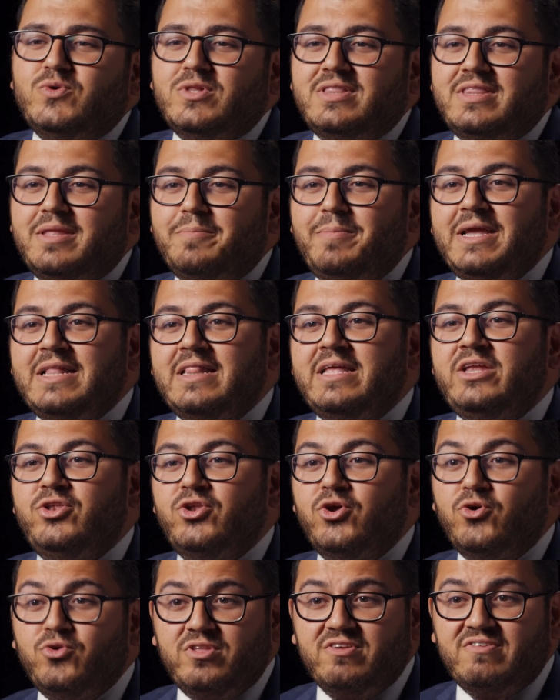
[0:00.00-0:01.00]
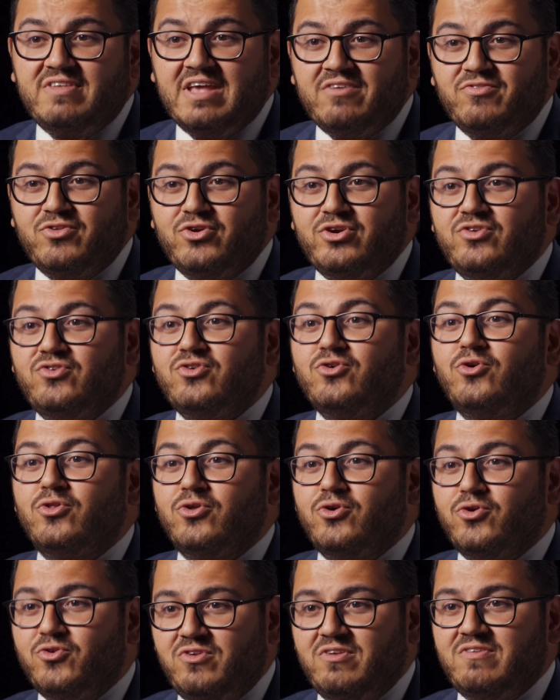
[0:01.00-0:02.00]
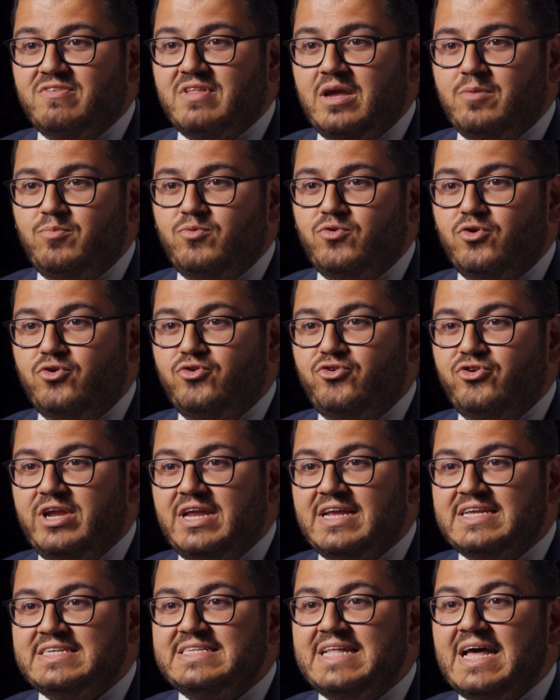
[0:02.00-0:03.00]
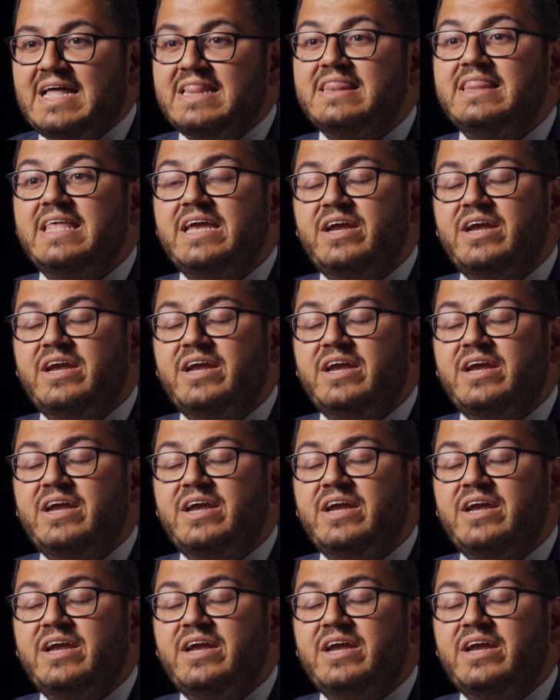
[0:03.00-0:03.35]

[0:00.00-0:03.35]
will typically notice after a scoliosis type surgery is that